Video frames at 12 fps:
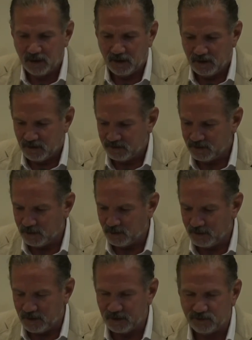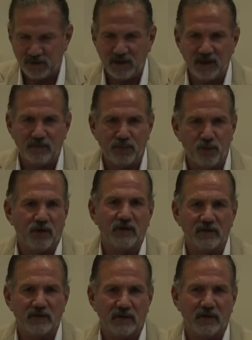So it's really
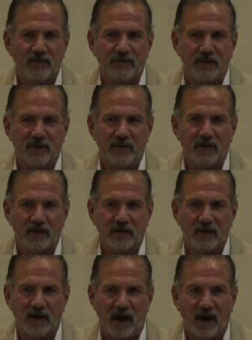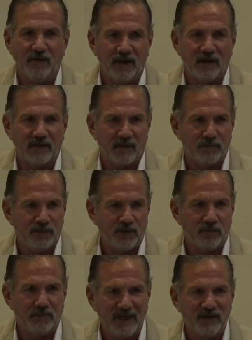important, I think, that you
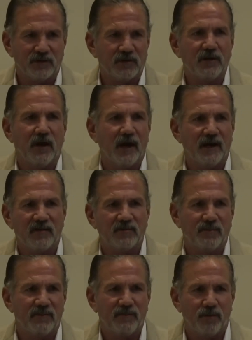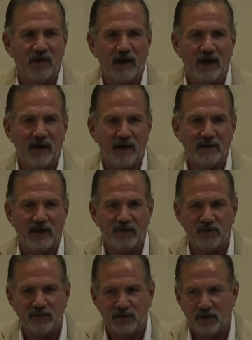meet your clients beforehand and
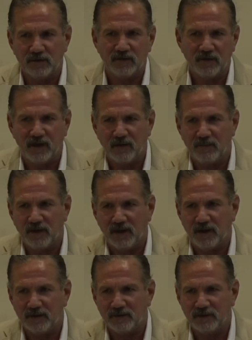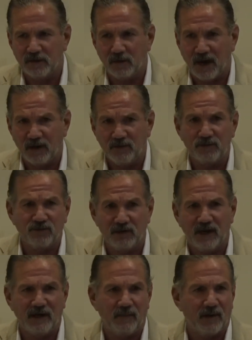you talk to them. And, I don't treat
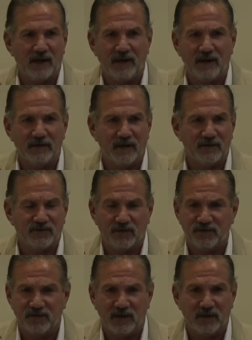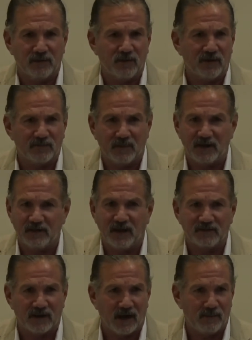anybody unless they're sitting across my
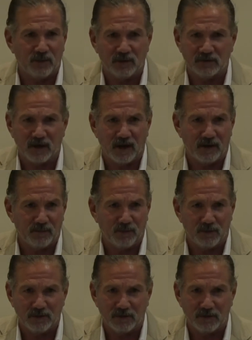desk eyeball to eyeball.